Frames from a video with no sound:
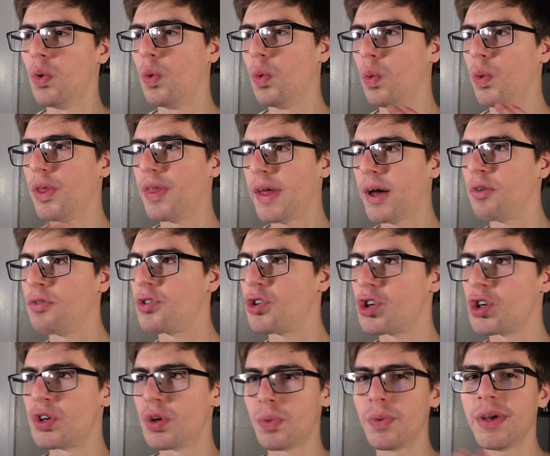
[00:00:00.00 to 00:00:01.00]
without
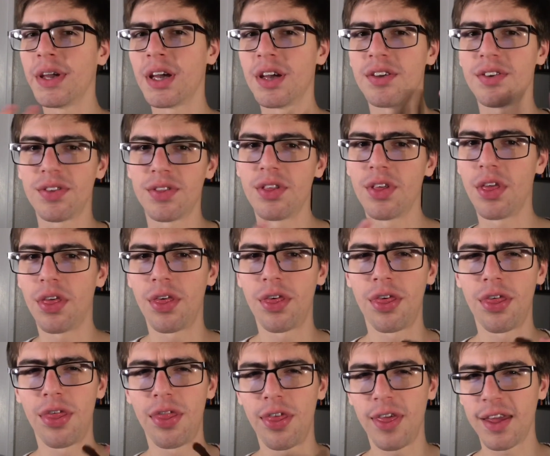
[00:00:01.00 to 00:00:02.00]
showing us the
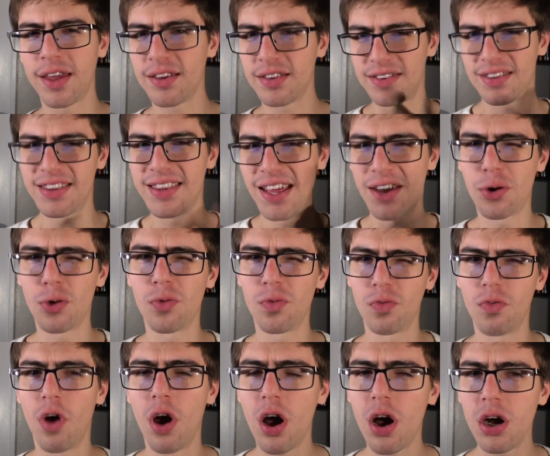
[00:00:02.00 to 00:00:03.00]
things that are
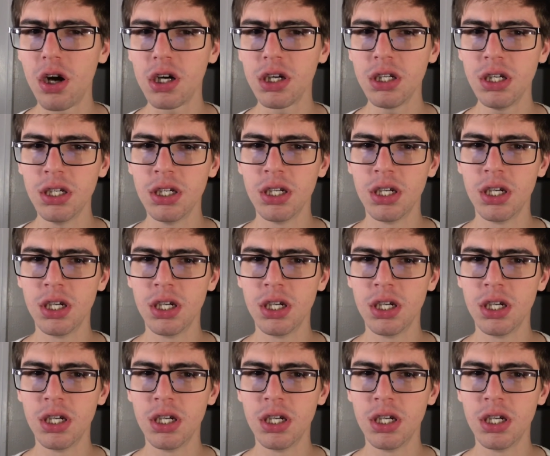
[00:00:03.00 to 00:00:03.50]
wrong,